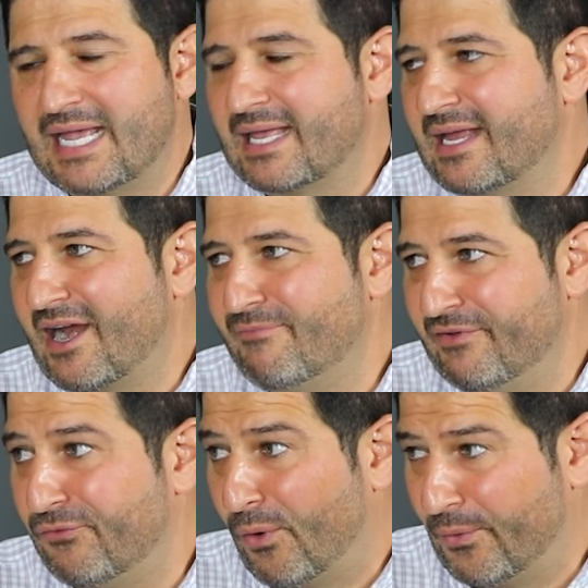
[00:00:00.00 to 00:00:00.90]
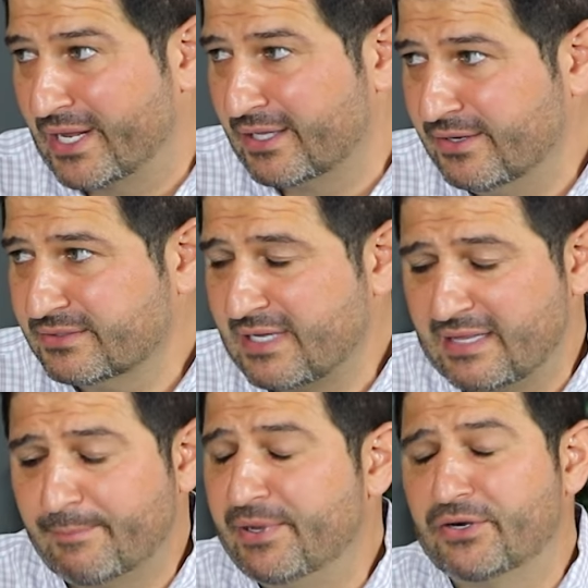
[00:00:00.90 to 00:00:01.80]
taken care of before we close.
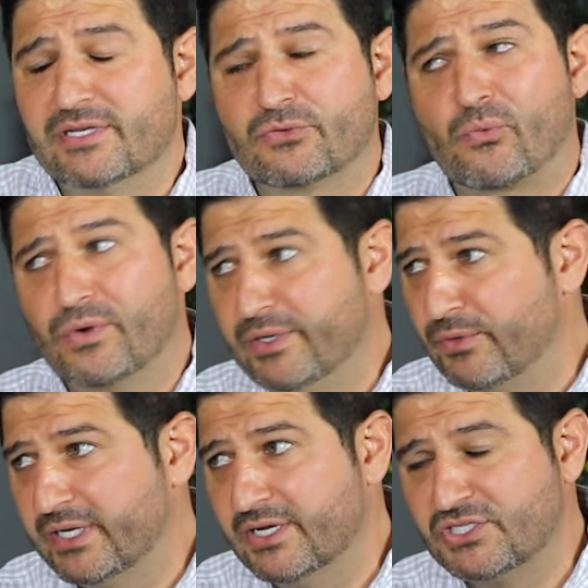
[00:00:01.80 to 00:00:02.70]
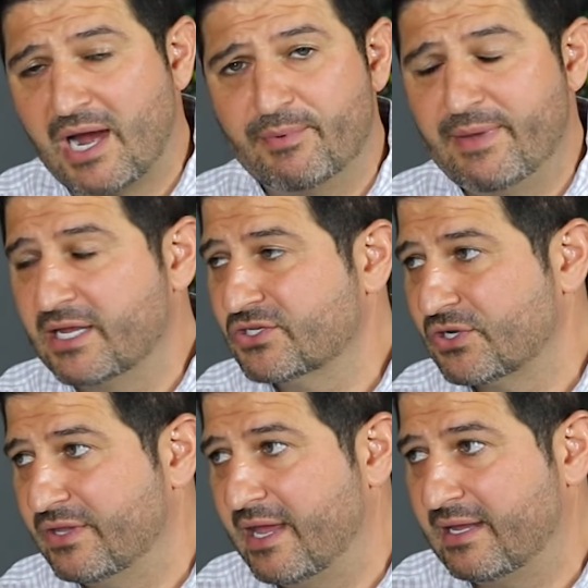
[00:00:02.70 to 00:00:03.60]
And the builder does a really, really good job of making
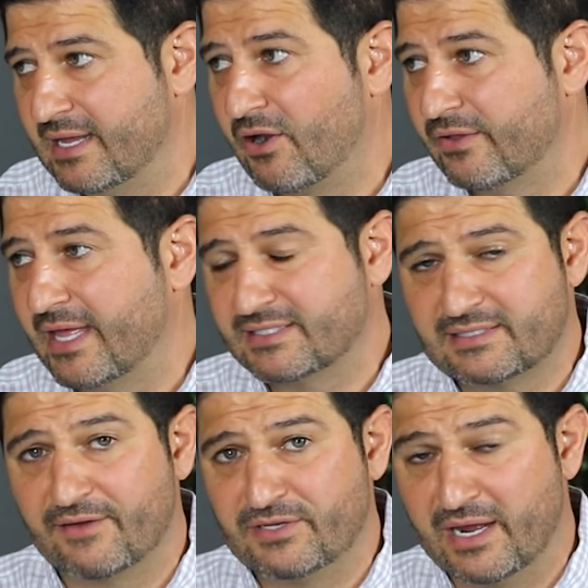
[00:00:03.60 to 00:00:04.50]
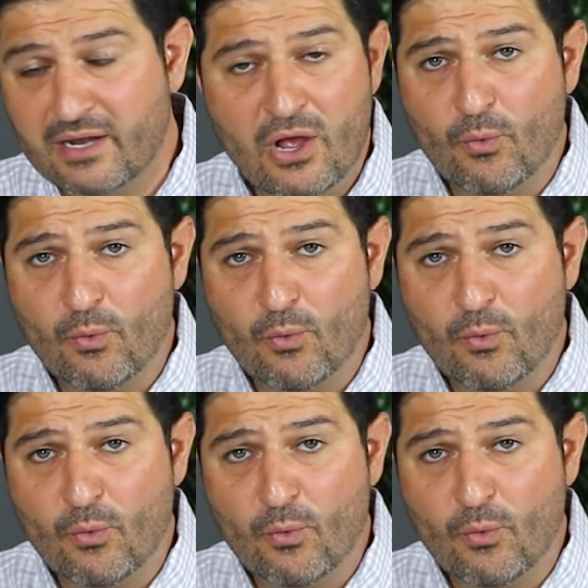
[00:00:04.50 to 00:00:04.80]
sure they get all that stuff done,